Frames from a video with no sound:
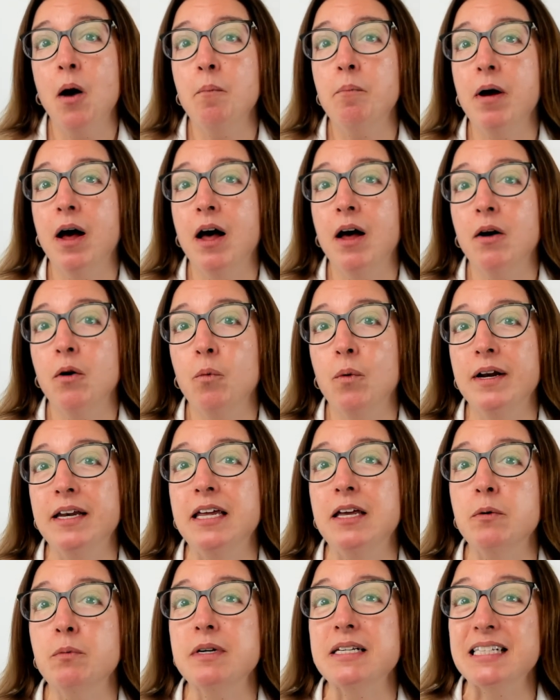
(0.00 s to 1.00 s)
but when
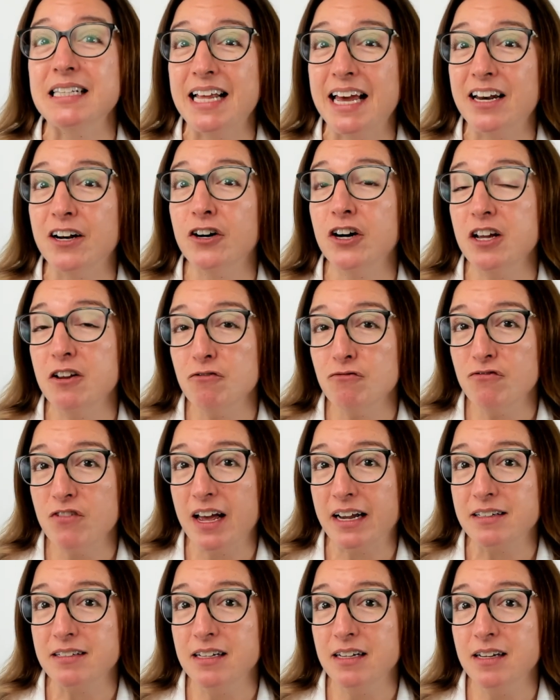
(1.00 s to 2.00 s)
he was later
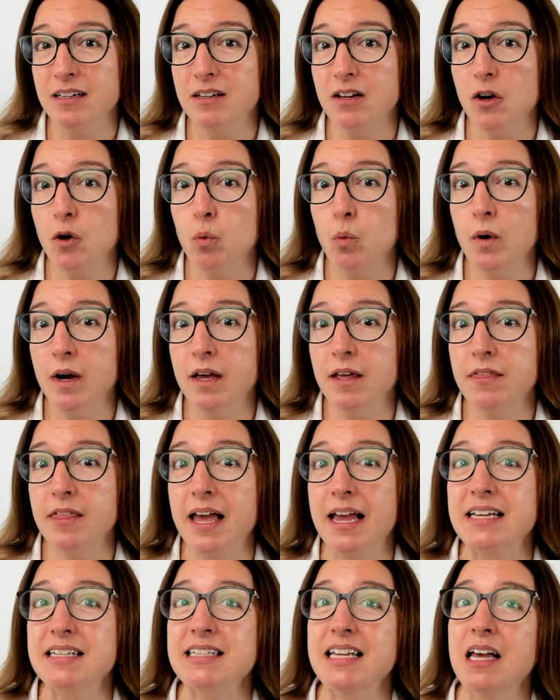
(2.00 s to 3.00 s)
infected with
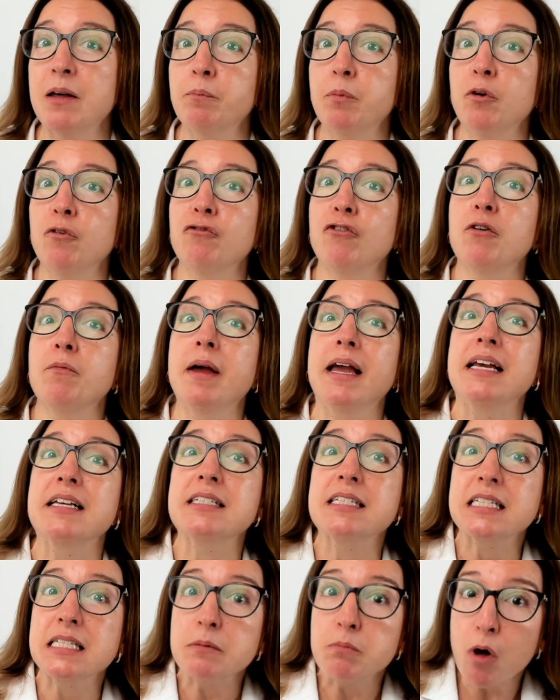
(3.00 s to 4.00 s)
a sample from a
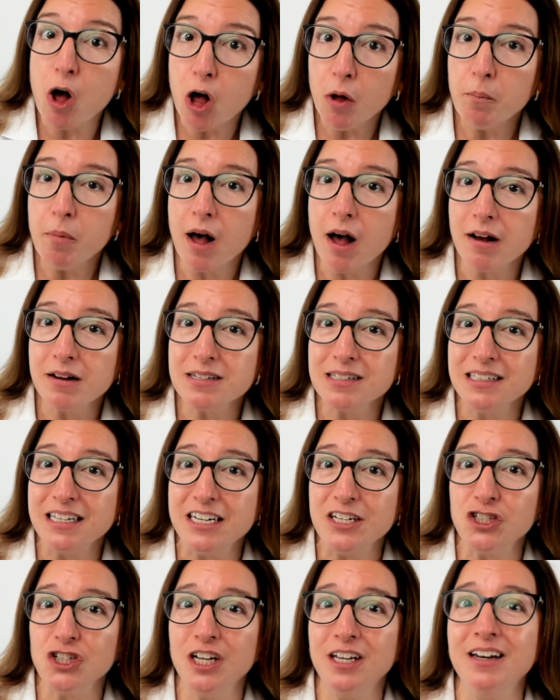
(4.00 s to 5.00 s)
smallpox
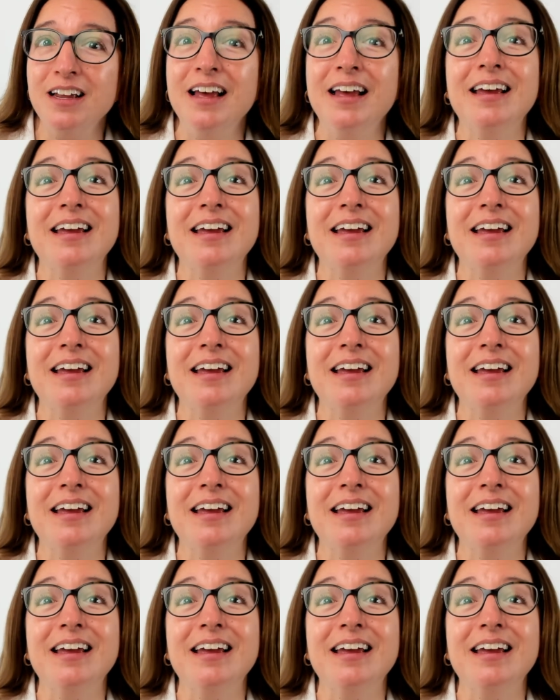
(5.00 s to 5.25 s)
lesion,